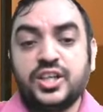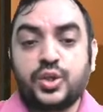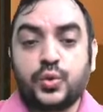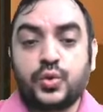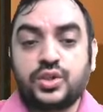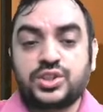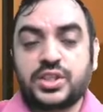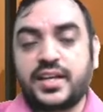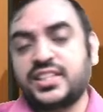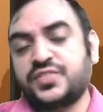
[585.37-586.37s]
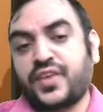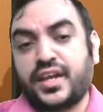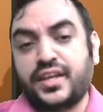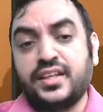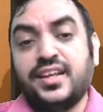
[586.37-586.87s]
to
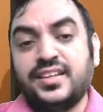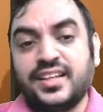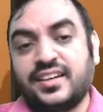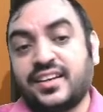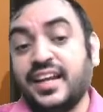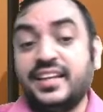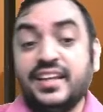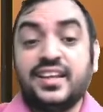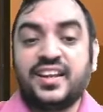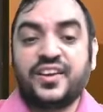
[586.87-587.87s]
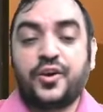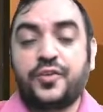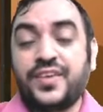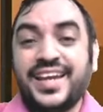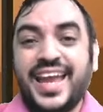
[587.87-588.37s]
satisfy the criterion of
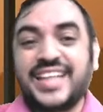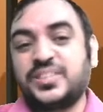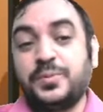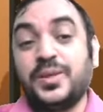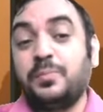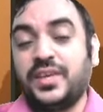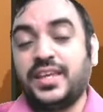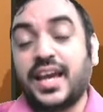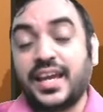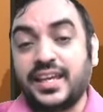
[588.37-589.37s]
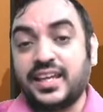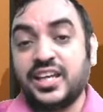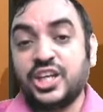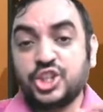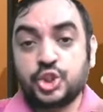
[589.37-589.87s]
SPPI
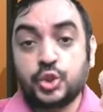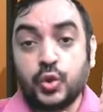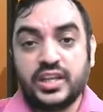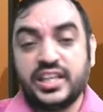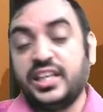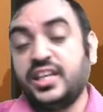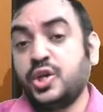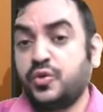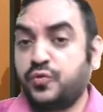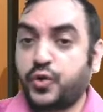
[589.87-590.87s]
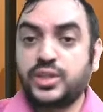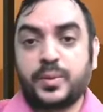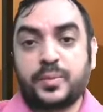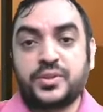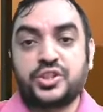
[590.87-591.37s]
solely for the
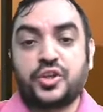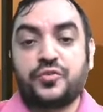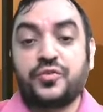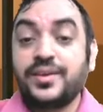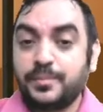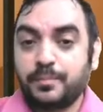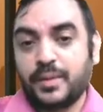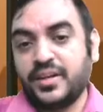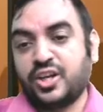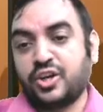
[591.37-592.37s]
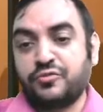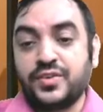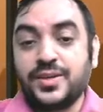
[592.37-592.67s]
purpose of payment of